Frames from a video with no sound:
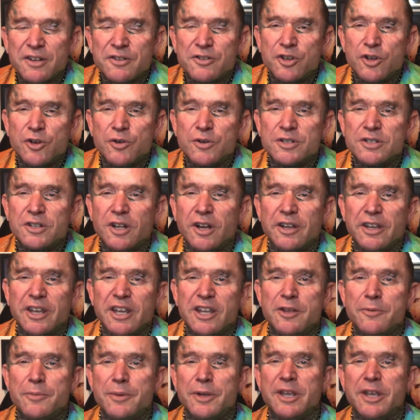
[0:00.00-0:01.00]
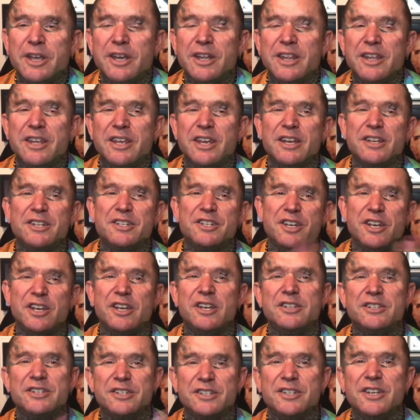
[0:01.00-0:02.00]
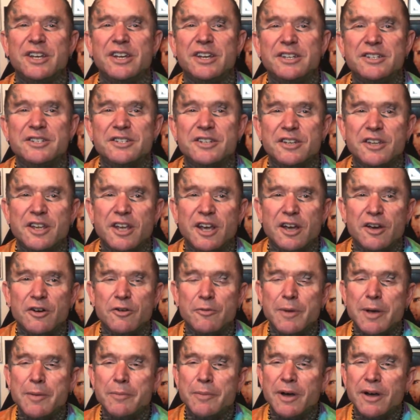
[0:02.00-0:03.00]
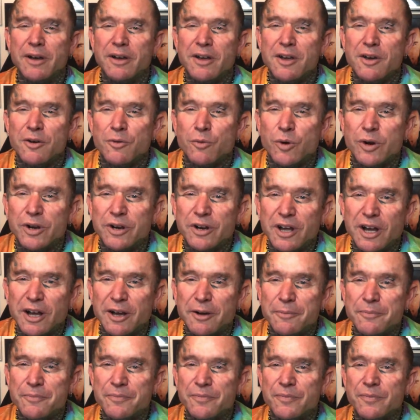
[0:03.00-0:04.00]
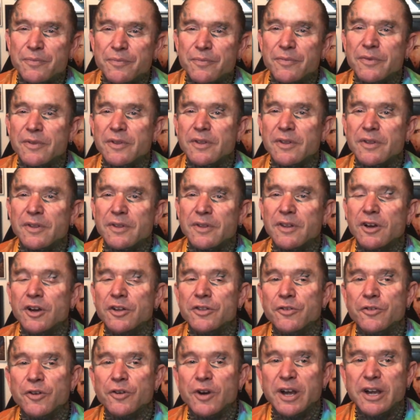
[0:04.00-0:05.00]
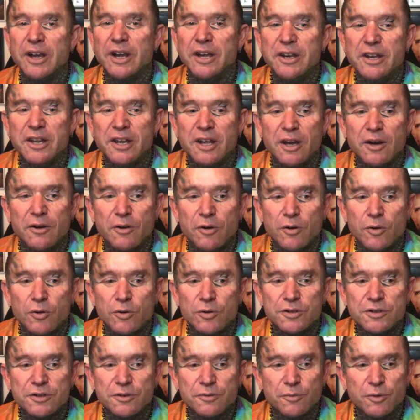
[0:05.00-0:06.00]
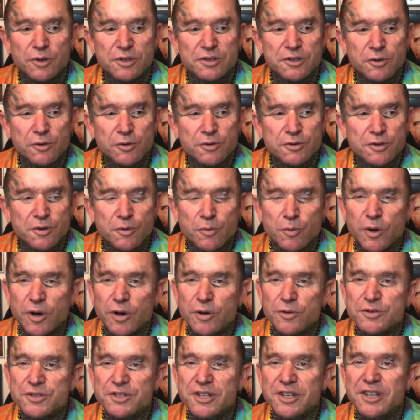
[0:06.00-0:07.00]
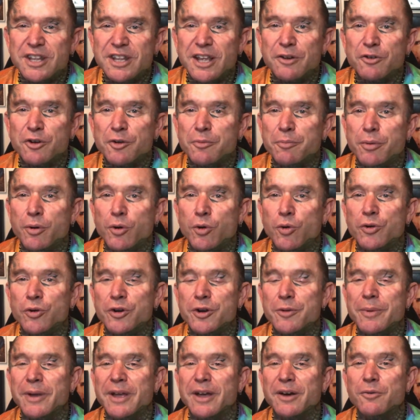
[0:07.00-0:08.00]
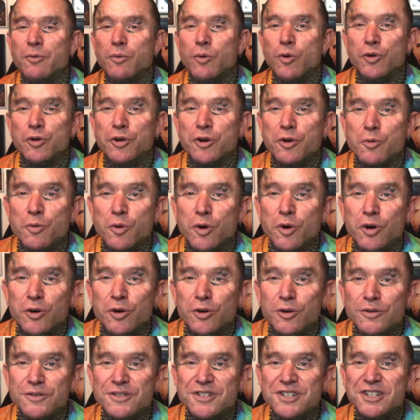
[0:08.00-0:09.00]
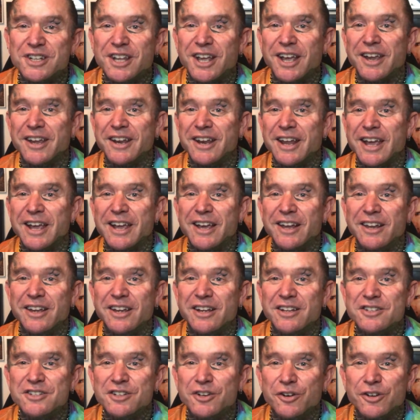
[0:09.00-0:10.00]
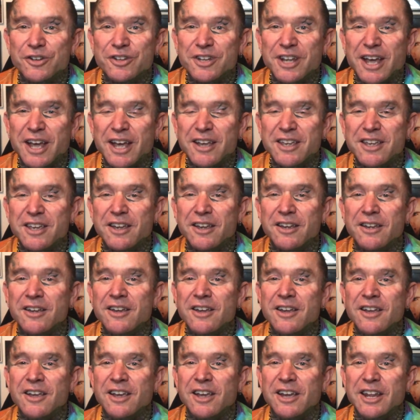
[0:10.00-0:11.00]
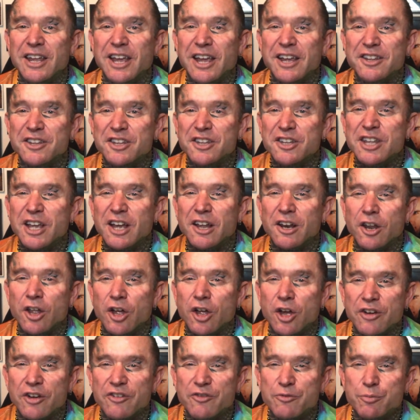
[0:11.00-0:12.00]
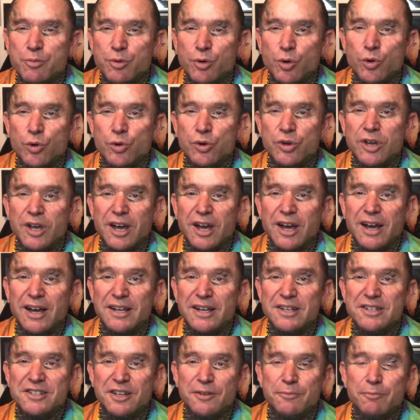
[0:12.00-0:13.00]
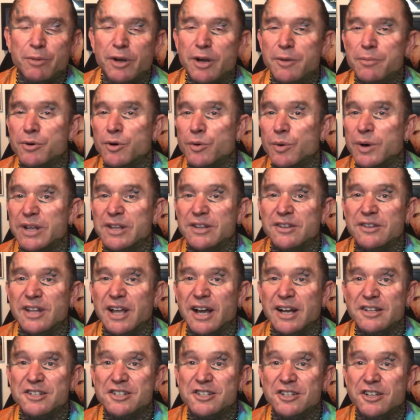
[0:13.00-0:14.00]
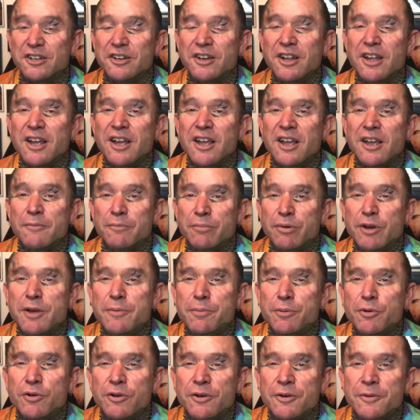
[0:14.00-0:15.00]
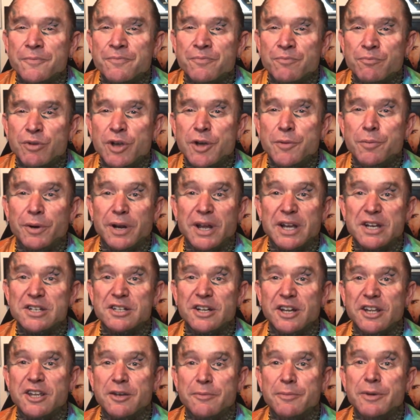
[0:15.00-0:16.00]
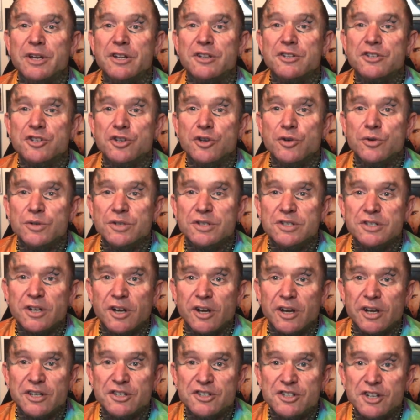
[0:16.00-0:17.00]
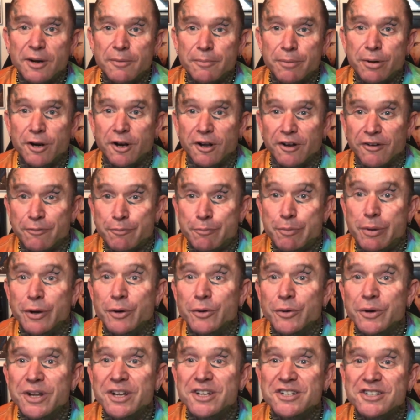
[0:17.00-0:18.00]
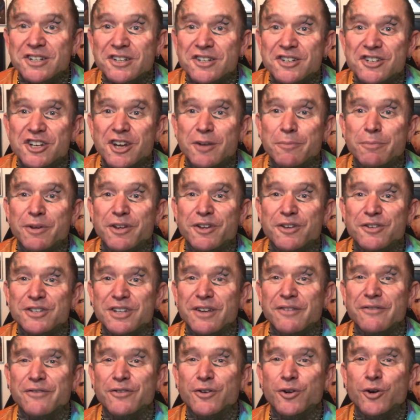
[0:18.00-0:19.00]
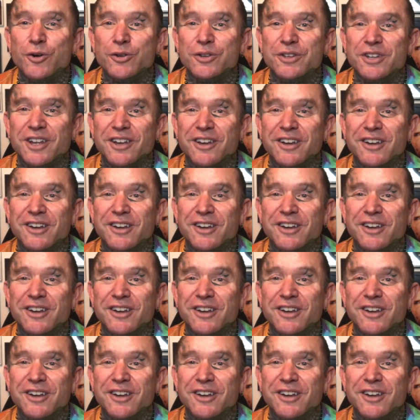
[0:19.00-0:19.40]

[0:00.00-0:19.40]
too, it's like in the beginning, yes, years and years ago. I remember when um, on the radio, Orson was it Orson Welles did that report about War of the Worlds, yeah, saying yeah. aliens are attacking, and he did that live broadcast, and yeah, people, people thought it was real. And people, people actually committed suicide jumping off buildings yeah, and no, shit. No, no, crazy.